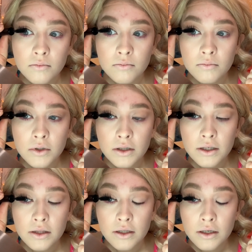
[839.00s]
but
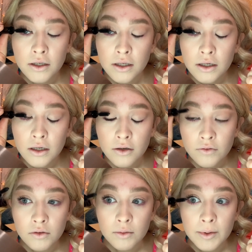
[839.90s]
like then I can't ever
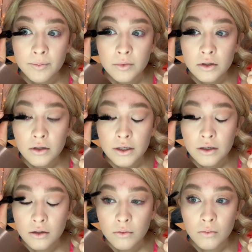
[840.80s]
remember
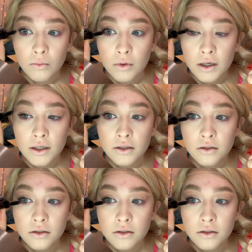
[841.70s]
like what,